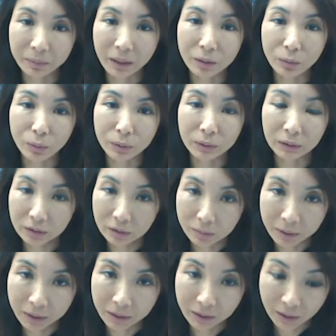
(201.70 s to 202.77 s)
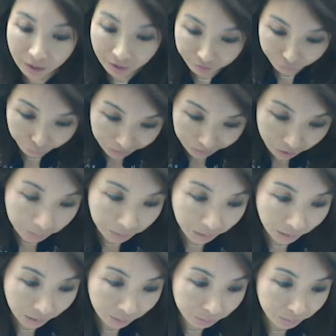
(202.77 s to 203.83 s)
I'm playing with little money. I have bigger
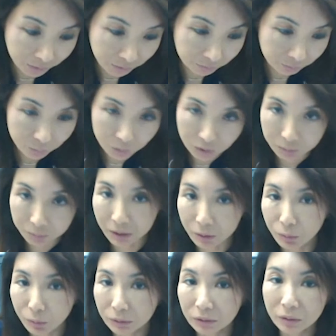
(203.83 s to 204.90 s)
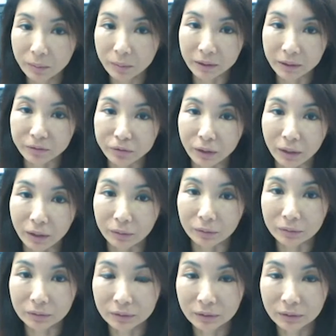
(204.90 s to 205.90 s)
money, but just playing with little money for now.